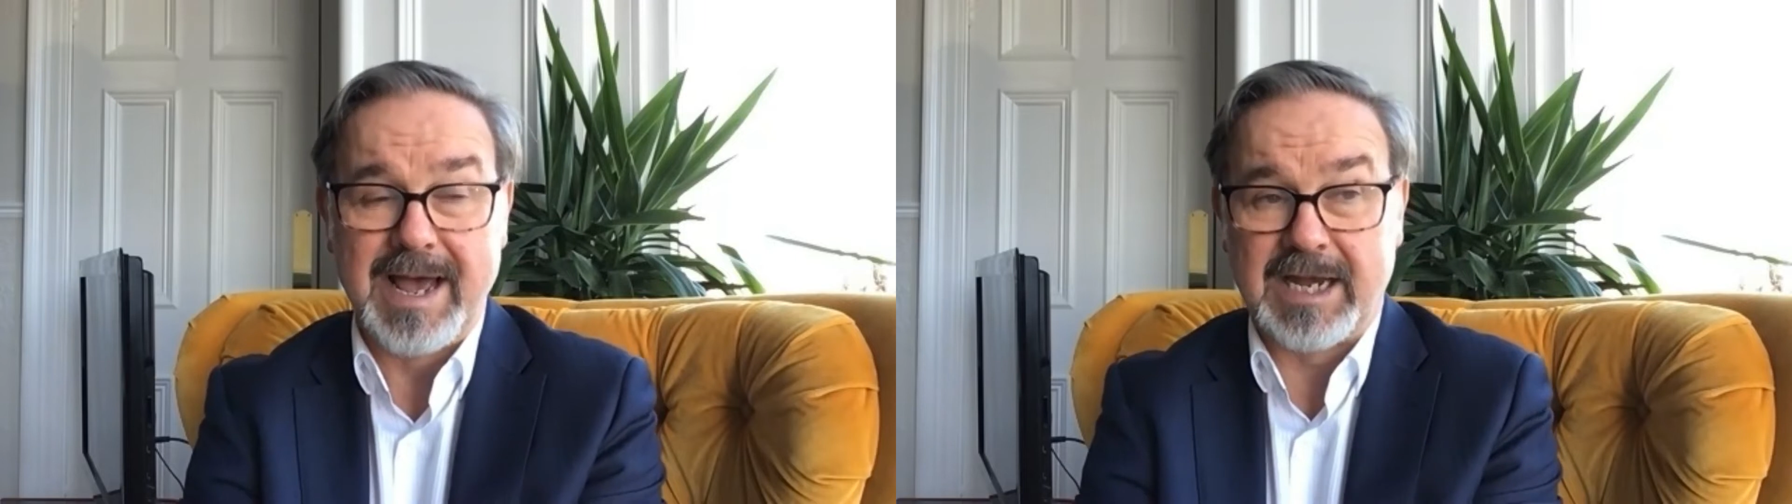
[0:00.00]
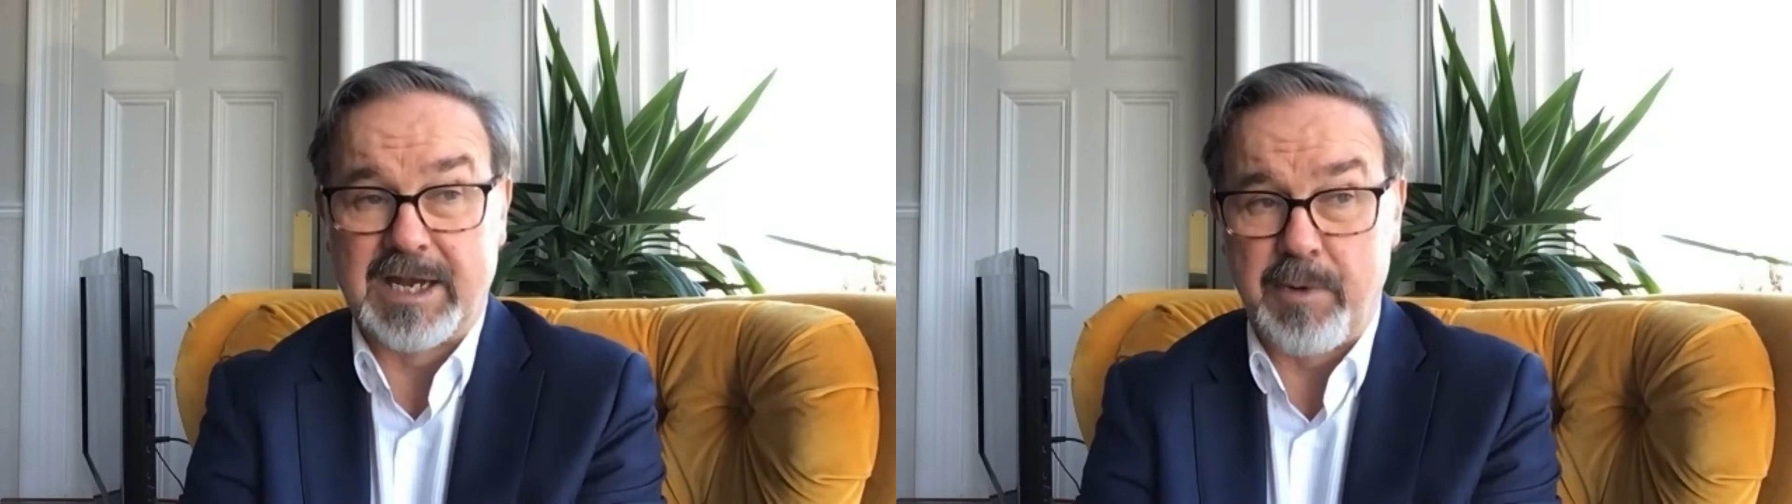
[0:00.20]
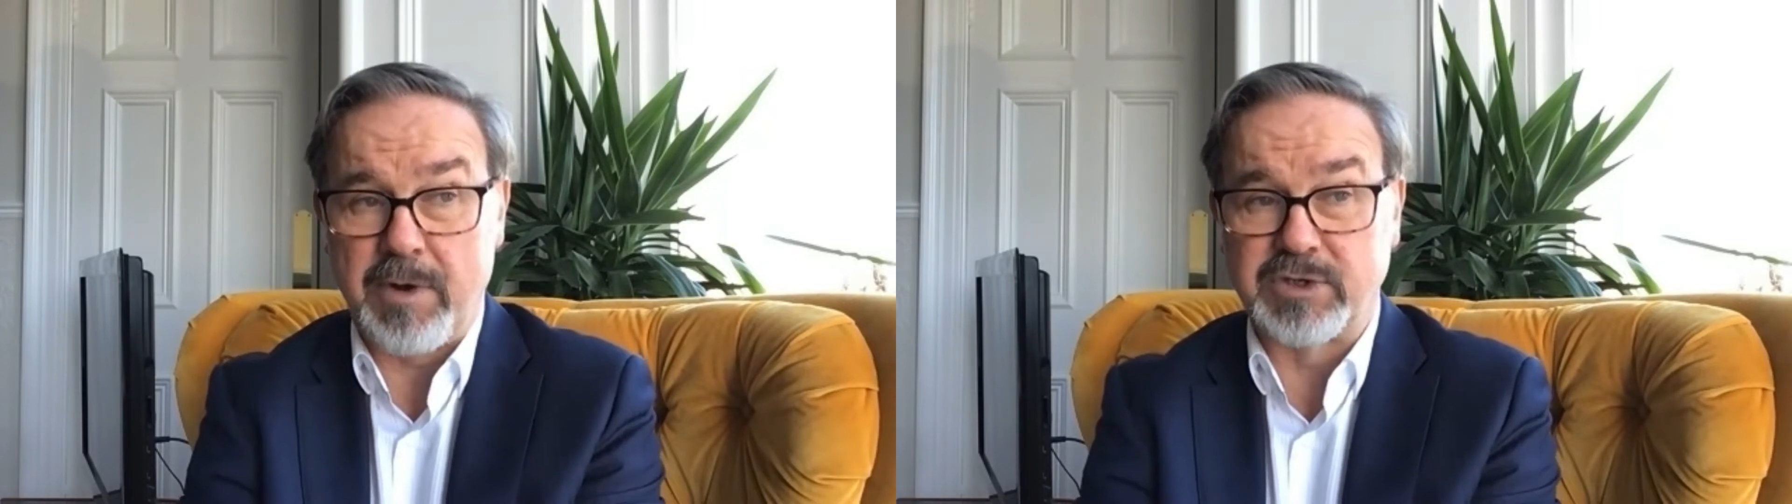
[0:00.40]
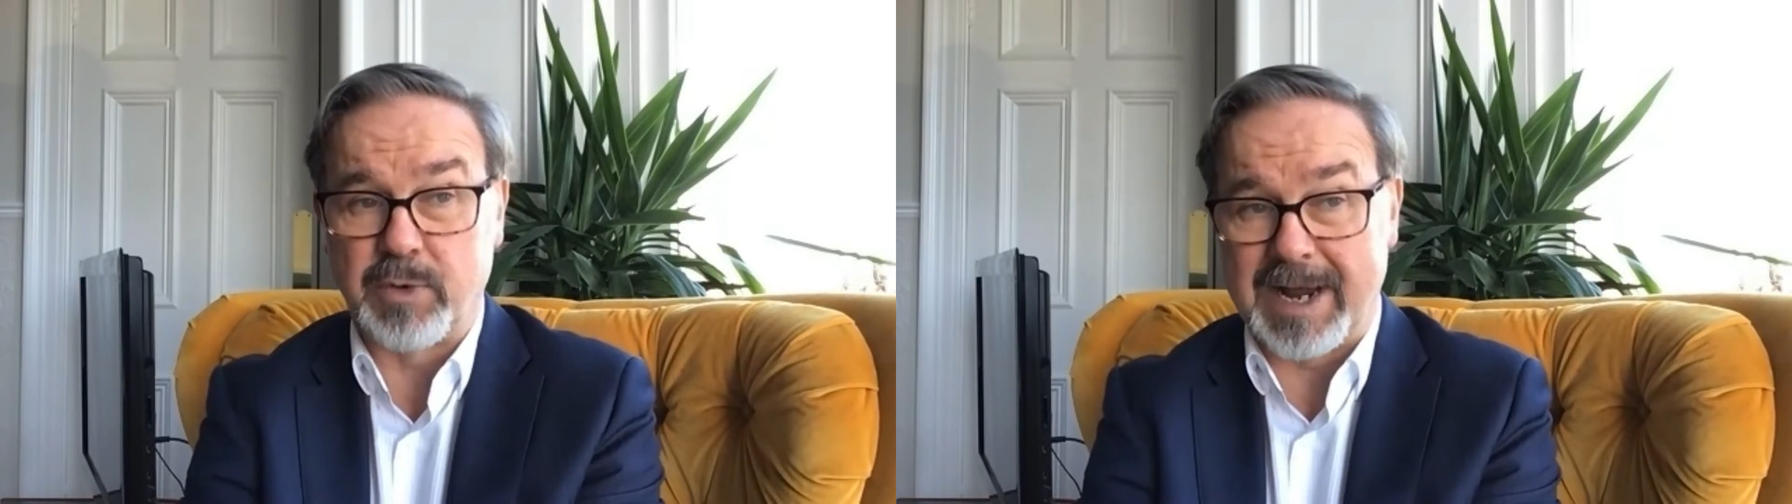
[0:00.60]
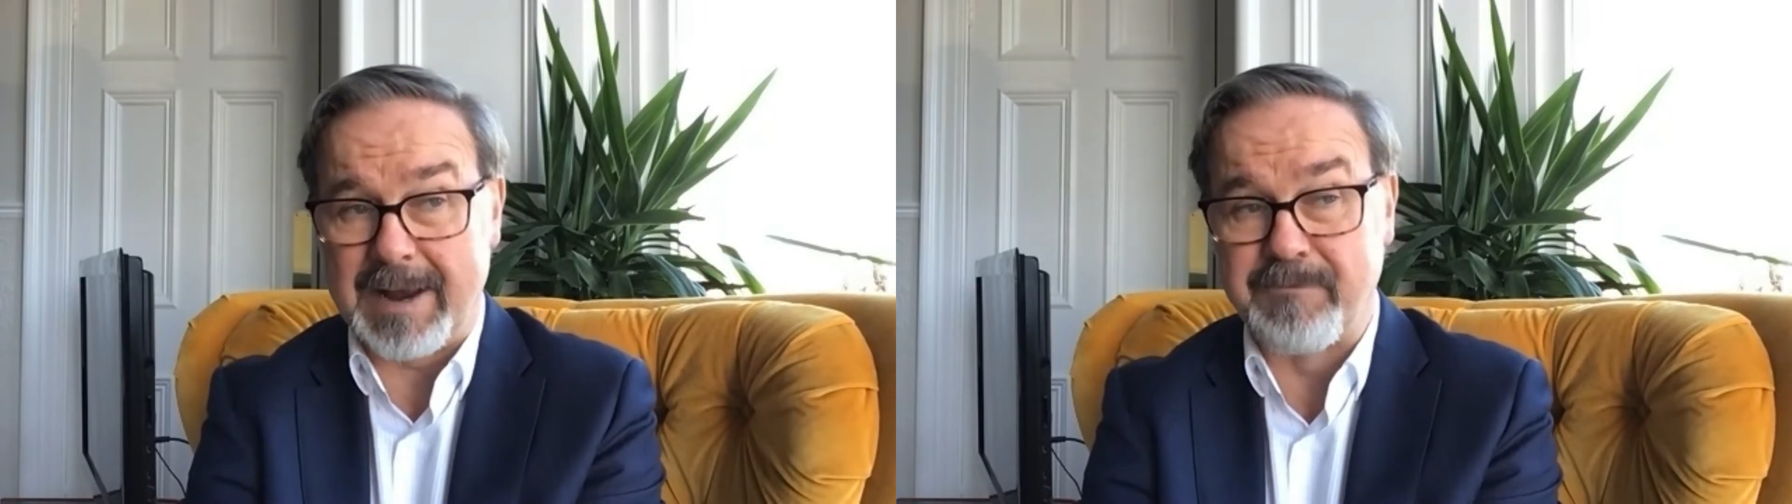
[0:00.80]
And to be honest,
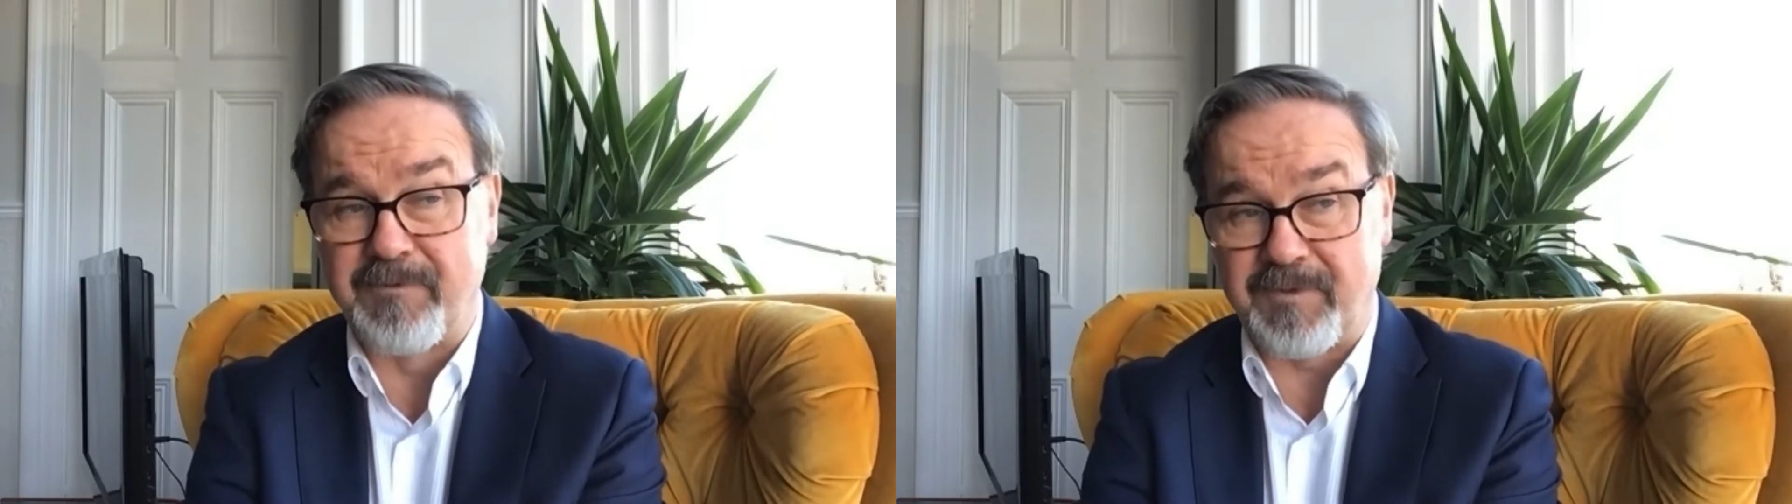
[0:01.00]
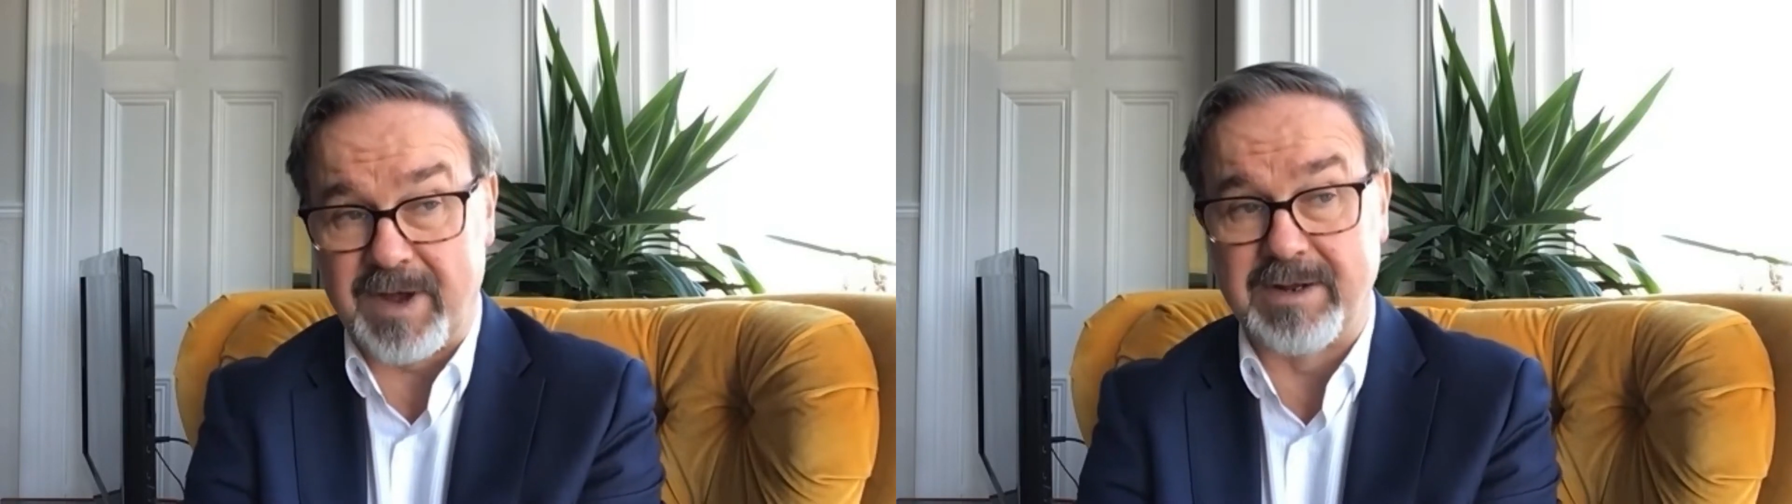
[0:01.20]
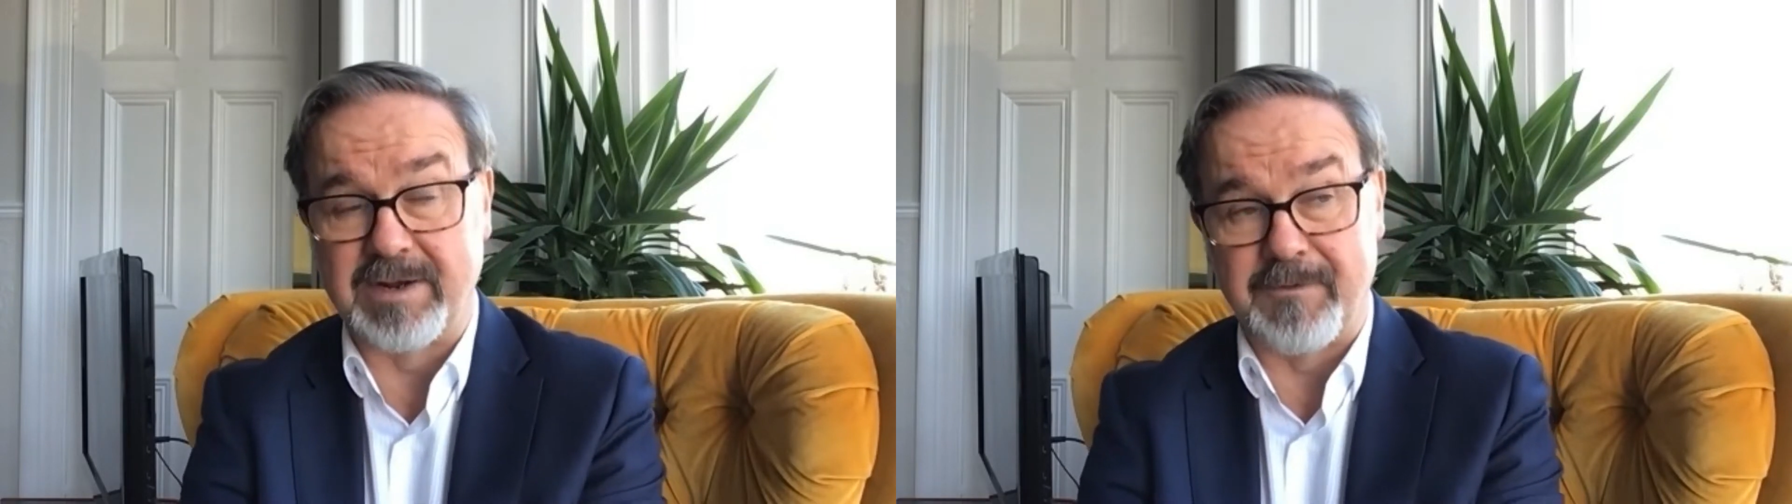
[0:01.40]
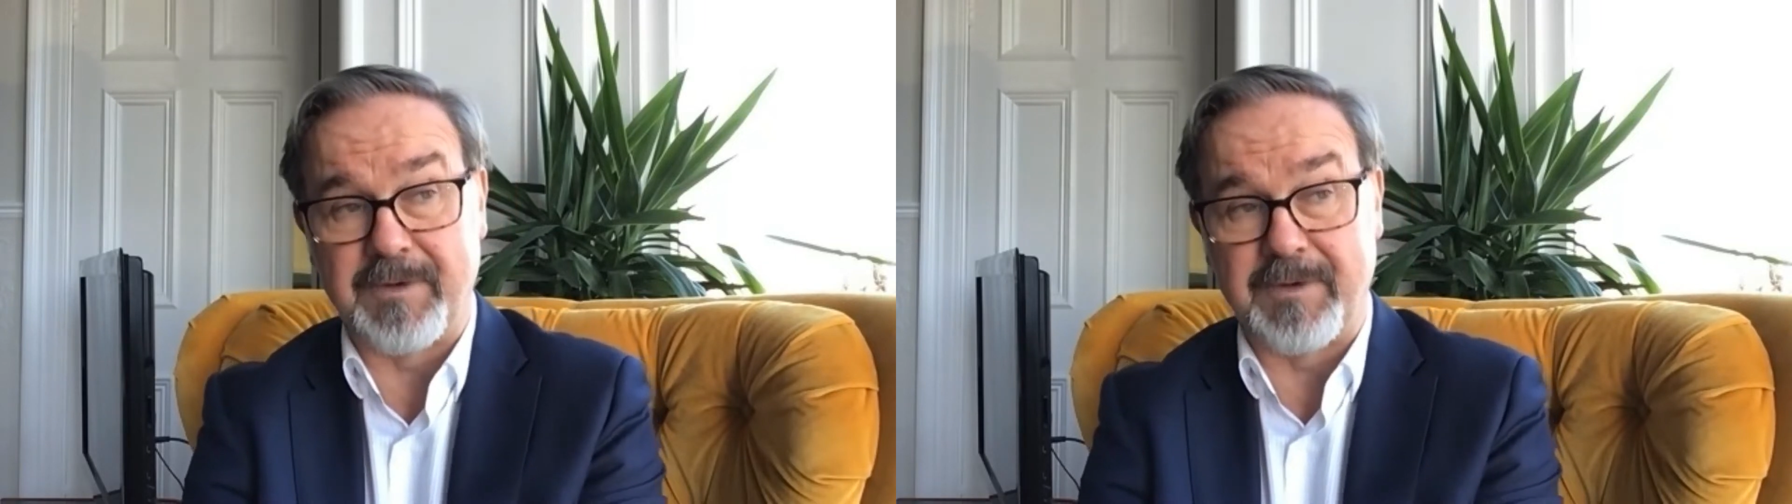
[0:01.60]
when I'm fighting the